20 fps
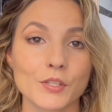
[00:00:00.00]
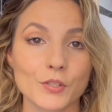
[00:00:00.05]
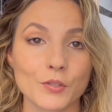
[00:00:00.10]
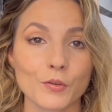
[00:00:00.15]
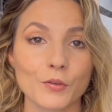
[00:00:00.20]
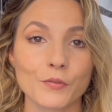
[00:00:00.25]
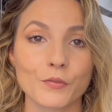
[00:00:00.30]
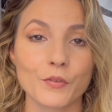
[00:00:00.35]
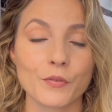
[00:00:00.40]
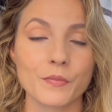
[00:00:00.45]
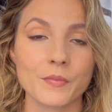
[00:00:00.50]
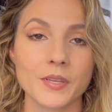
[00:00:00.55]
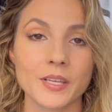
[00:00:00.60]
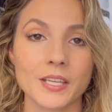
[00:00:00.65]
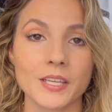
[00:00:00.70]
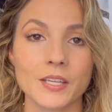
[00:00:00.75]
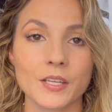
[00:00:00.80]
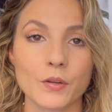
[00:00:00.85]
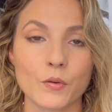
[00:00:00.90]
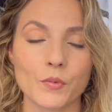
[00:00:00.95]
sold for
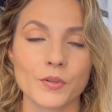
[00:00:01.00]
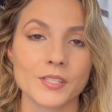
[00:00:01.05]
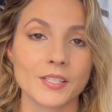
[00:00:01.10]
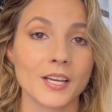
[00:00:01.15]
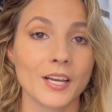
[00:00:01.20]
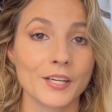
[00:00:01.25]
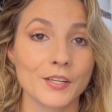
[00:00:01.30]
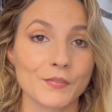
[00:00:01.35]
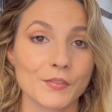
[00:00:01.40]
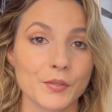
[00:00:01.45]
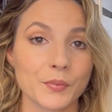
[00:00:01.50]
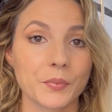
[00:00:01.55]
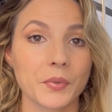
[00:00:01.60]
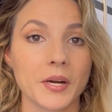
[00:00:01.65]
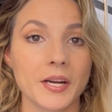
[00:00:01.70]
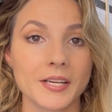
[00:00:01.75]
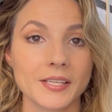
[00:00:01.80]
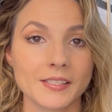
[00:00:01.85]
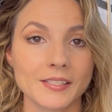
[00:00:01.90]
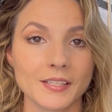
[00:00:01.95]
me was kind of
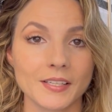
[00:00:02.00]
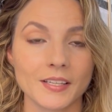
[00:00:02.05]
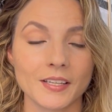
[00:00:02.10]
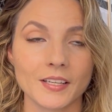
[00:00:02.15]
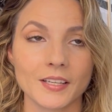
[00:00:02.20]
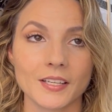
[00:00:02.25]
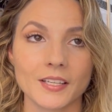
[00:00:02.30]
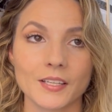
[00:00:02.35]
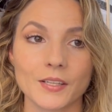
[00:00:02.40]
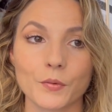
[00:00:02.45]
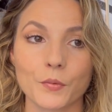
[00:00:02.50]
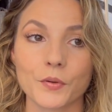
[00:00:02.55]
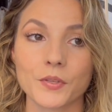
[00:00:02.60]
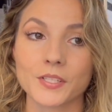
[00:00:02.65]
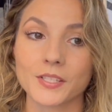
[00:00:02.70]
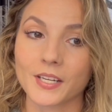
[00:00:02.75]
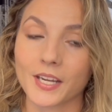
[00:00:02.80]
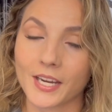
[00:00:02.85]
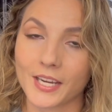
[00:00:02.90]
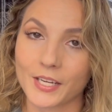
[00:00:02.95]
surprising. It was
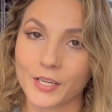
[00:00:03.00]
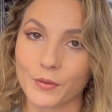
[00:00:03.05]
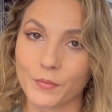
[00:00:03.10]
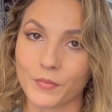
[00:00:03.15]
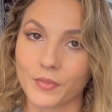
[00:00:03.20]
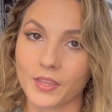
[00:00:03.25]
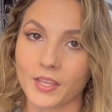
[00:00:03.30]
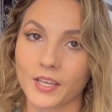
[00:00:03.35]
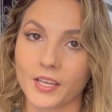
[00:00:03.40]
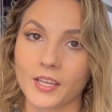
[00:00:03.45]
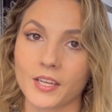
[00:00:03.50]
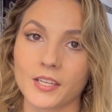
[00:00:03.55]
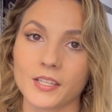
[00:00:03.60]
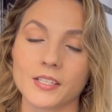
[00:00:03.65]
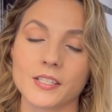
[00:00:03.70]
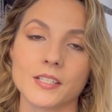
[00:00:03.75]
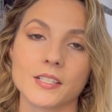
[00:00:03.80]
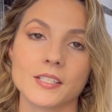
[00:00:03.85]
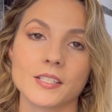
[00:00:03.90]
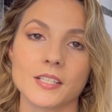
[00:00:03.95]
an item that
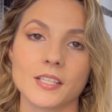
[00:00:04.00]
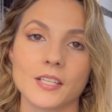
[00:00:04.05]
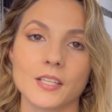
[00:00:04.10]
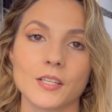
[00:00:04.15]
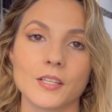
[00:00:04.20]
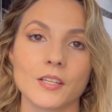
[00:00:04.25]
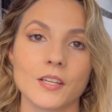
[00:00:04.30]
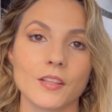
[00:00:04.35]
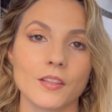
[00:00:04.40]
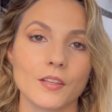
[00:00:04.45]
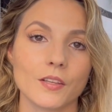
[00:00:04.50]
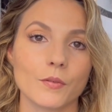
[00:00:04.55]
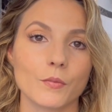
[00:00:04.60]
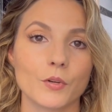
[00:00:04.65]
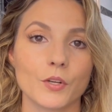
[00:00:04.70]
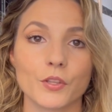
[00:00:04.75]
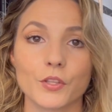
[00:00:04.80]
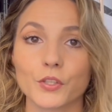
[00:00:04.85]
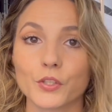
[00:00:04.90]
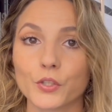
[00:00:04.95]
is in one
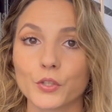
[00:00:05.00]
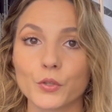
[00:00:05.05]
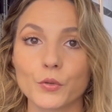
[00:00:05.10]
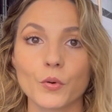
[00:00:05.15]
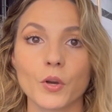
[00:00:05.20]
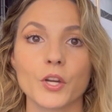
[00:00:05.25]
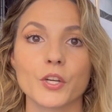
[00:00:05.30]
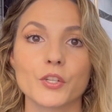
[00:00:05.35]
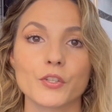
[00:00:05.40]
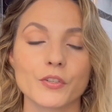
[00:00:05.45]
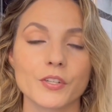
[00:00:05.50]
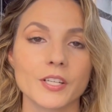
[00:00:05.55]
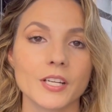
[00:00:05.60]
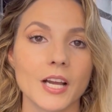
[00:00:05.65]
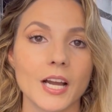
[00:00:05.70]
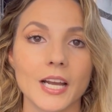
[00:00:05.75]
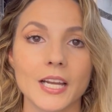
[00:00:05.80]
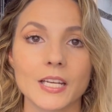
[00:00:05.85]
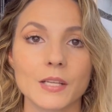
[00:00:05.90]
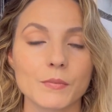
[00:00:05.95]
of the 200
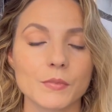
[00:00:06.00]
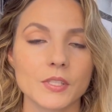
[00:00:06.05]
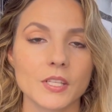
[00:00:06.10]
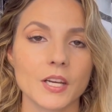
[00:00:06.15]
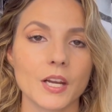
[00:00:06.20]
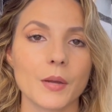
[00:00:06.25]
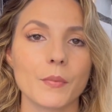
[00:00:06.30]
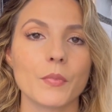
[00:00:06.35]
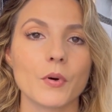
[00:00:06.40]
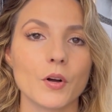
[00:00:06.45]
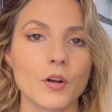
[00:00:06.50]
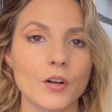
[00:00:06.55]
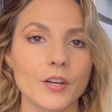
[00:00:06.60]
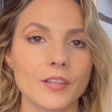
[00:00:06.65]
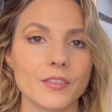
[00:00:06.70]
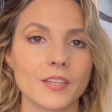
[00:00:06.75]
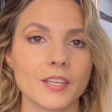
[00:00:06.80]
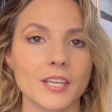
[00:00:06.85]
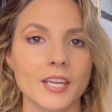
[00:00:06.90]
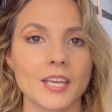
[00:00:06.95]
items that I bought
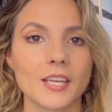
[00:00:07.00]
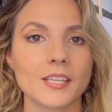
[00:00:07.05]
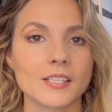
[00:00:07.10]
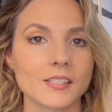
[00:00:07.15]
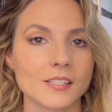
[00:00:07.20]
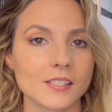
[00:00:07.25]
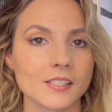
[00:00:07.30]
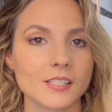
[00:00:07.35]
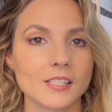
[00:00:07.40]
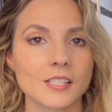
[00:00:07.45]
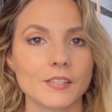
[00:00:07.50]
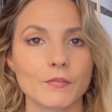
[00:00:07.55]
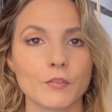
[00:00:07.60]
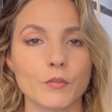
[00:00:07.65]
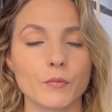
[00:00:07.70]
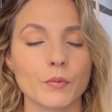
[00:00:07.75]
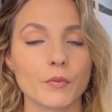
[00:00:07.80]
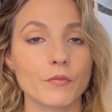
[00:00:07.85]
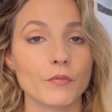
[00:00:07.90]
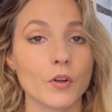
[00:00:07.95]
in the cases. If
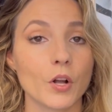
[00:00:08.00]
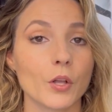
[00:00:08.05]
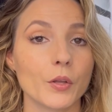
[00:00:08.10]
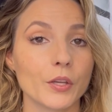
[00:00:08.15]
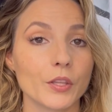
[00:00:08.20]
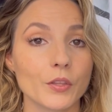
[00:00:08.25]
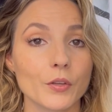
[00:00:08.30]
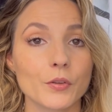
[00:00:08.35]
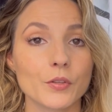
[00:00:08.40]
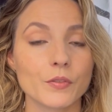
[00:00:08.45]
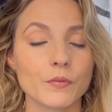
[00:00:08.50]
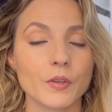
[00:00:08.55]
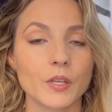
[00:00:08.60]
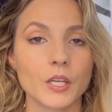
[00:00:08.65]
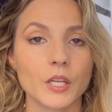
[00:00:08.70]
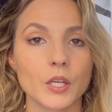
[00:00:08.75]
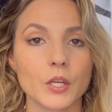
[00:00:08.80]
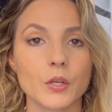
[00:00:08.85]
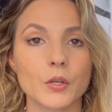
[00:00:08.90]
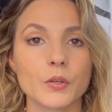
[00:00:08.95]
you've been following those
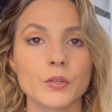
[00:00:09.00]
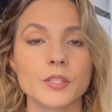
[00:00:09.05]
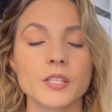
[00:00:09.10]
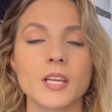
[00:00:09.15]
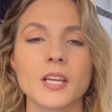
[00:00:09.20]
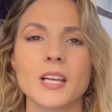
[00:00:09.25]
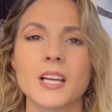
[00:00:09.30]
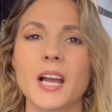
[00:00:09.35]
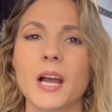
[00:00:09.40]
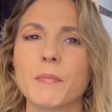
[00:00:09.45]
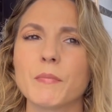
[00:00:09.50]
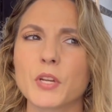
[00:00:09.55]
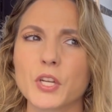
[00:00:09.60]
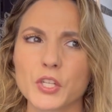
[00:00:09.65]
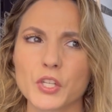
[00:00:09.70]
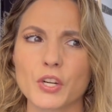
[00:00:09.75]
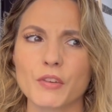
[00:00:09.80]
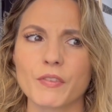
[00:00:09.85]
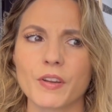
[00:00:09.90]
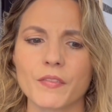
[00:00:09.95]
videos, I'm not
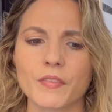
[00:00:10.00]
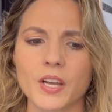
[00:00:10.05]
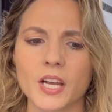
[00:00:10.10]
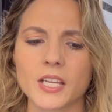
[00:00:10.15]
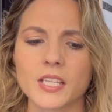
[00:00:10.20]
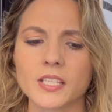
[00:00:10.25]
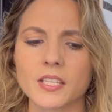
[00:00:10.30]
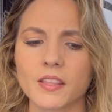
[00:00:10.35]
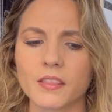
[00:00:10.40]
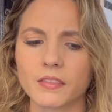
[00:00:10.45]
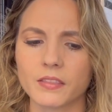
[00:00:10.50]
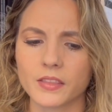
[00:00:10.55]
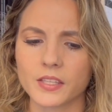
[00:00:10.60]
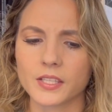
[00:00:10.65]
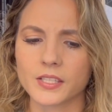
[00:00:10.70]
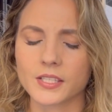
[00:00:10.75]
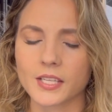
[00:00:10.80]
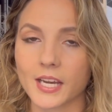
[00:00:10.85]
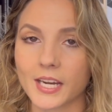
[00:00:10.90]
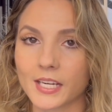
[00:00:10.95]
sure if I've gotten to
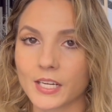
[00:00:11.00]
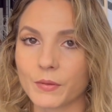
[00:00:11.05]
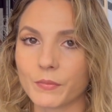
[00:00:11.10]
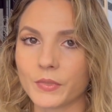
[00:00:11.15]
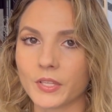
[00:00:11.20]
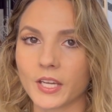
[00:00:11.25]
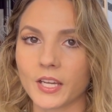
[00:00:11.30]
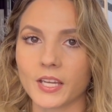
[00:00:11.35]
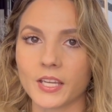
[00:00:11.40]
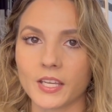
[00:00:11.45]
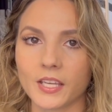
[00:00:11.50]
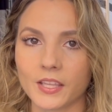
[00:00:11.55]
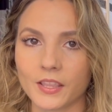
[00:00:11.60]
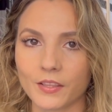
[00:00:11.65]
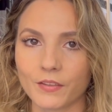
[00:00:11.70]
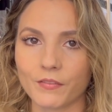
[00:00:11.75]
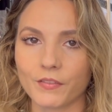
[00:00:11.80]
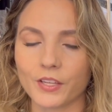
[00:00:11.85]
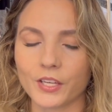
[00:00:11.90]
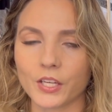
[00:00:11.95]
this item yet in
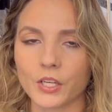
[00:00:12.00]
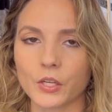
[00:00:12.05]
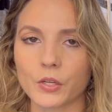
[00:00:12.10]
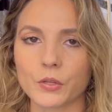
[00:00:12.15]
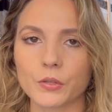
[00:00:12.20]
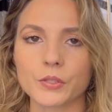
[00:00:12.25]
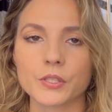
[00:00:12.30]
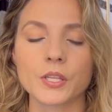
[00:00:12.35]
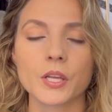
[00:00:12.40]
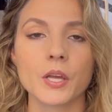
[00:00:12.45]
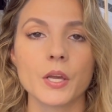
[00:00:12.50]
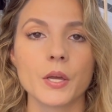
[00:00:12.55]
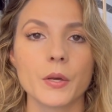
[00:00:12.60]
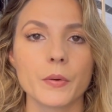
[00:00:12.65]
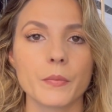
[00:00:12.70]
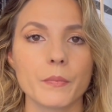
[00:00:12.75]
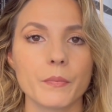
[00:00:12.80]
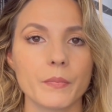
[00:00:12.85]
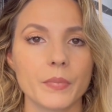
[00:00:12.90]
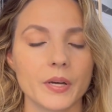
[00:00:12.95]
the videos,
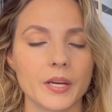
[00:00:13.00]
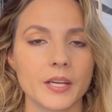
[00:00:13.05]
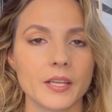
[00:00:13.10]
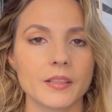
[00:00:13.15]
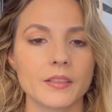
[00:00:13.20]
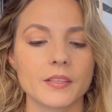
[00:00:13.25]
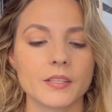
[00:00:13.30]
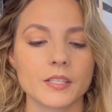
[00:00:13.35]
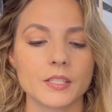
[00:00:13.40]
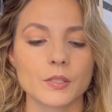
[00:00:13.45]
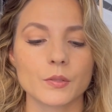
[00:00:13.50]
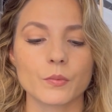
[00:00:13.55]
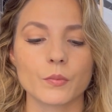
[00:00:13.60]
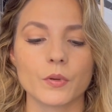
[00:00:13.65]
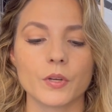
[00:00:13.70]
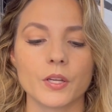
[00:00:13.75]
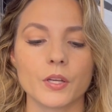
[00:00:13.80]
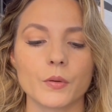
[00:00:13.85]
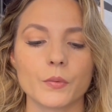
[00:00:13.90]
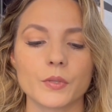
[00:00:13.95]
but this
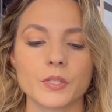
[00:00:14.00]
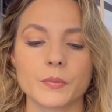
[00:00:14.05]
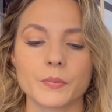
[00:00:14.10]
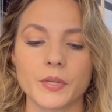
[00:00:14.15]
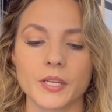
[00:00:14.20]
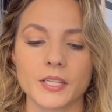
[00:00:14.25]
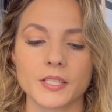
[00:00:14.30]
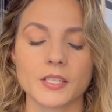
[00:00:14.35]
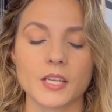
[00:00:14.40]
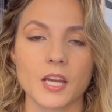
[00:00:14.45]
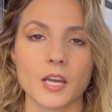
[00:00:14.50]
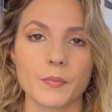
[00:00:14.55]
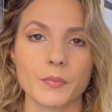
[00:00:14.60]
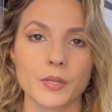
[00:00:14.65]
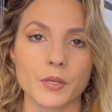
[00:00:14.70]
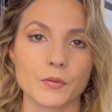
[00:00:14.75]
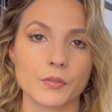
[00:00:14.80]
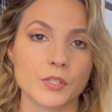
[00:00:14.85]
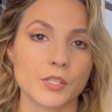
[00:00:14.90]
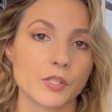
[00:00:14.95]
one was picked up.
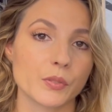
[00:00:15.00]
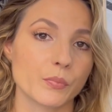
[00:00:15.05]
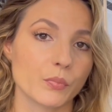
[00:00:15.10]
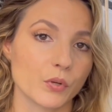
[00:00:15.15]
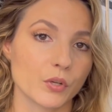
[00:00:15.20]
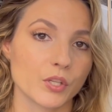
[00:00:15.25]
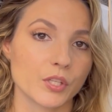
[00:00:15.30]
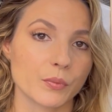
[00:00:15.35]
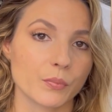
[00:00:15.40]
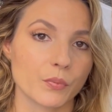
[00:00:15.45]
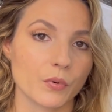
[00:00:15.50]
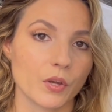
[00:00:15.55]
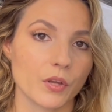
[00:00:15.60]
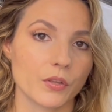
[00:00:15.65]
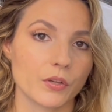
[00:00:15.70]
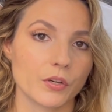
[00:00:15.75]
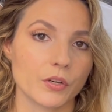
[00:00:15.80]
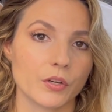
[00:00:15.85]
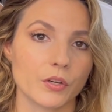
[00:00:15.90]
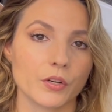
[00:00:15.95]
It was his Brooks
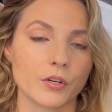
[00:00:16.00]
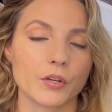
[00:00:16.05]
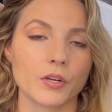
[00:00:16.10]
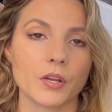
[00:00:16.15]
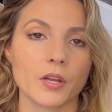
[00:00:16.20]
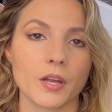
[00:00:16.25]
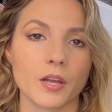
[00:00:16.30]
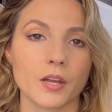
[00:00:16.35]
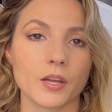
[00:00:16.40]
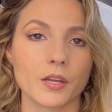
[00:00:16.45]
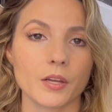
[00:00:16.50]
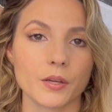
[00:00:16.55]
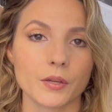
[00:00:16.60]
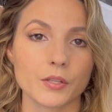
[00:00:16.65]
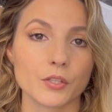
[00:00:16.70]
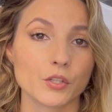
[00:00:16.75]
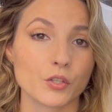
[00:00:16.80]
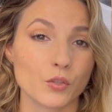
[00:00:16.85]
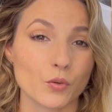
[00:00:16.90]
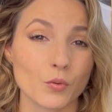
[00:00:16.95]
Brother
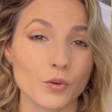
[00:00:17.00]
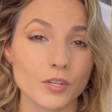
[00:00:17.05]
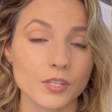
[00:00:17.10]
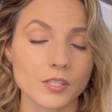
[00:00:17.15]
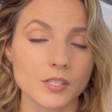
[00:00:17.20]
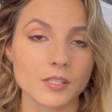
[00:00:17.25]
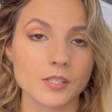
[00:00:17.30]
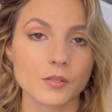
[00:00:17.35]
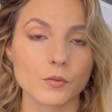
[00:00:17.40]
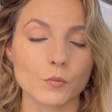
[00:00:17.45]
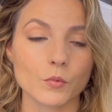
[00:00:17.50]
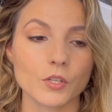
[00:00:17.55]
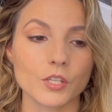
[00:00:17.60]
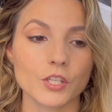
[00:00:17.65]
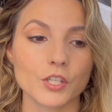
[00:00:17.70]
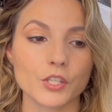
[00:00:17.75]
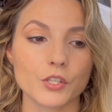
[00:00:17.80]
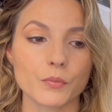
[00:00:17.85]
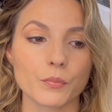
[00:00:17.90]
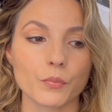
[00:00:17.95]
shorts,
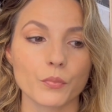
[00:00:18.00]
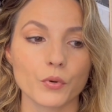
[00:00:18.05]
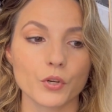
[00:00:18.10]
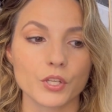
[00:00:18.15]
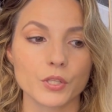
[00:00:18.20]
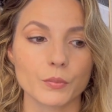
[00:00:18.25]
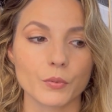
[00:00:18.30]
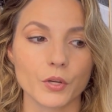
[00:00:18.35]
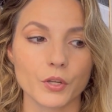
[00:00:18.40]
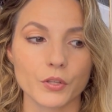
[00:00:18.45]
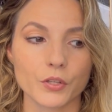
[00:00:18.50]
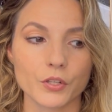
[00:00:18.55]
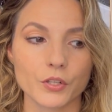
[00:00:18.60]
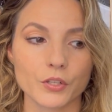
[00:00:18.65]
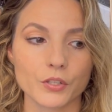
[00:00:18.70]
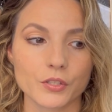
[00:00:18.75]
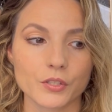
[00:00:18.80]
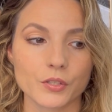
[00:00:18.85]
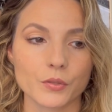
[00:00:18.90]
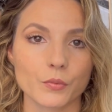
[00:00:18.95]
which Brooks
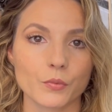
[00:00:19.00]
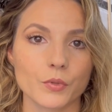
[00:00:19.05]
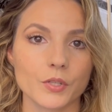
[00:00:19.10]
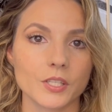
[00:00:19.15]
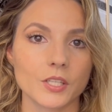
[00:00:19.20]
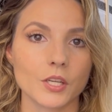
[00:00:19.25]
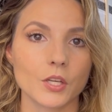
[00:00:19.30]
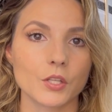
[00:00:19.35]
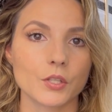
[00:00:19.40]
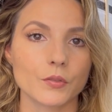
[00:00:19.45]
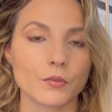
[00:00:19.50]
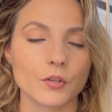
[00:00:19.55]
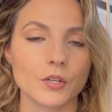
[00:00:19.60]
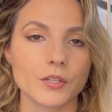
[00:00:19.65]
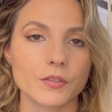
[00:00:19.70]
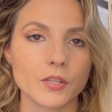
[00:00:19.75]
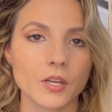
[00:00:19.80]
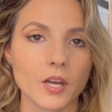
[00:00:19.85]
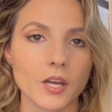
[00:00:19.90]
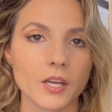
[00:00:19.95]
Brothers retails for a
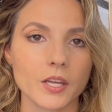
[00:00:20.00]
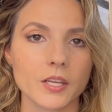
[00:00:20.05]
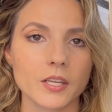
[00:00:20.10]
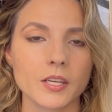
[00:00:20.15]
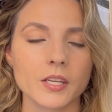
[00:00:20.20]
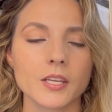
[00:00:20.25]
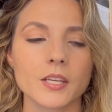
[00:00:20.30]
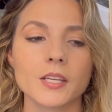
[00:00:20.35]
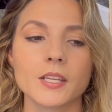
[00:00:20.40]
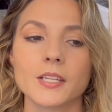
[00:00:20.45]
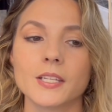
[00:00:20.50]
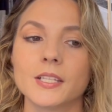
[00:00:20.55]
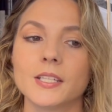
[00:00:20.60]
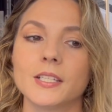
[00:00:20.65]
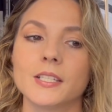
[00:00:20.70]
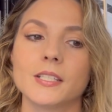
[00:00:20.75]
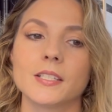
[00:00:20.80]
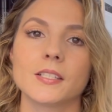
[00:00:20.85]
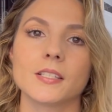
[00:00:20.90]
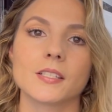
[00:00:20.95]
ton,
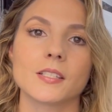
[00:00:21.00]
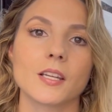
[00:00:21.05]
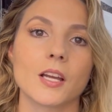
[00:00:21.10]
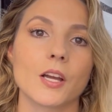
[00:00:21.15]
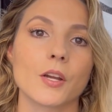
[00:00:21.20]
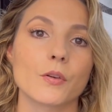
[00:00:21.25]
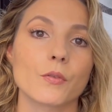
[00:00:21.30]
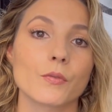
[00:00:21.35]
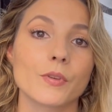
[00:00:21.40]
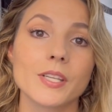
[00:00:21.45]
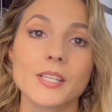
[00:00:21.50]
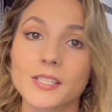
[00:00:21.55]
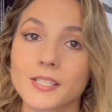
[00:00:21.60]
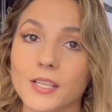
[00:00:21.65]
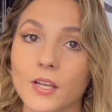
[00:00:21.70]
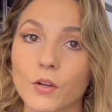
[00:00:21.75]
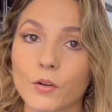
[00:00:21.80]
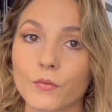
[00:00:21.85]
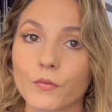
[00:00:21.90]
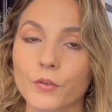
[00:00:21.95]
does not
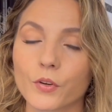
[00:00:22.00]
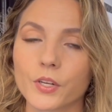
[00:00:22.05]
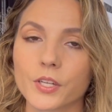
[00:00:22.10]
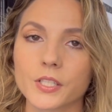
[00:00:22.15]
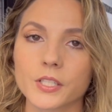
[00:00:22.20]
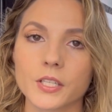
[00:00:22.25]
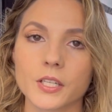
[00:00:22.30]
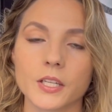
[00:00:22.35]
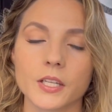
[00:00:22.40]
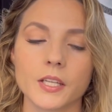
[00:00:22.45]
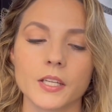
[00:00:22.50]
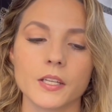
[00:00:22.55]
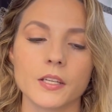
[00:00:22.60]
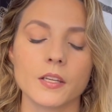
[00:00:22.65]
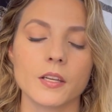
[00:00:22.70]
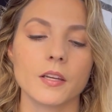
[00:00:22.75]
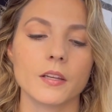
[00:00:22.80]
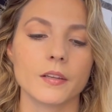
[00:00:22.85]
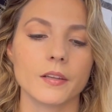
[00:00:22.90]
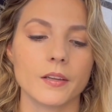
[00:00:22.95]
resell for a ton,
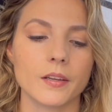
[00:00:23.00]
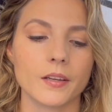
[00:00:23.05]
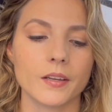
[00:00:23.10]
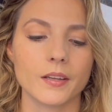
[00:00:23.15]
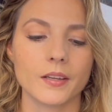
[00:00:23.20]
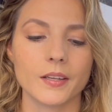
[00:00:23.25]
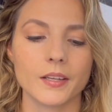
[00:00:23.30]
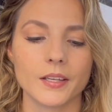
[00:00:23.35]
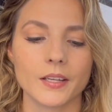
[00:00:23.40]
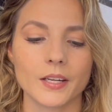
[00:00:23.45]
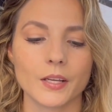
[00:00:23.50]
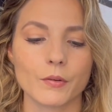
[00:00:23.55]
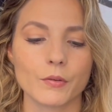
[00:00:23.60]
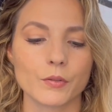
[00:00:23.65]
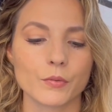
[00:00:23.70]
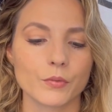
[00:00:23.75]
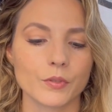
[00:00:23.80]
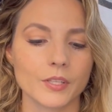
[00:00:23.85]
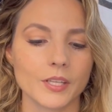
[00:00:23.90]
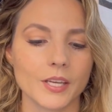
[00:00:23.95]
and I was really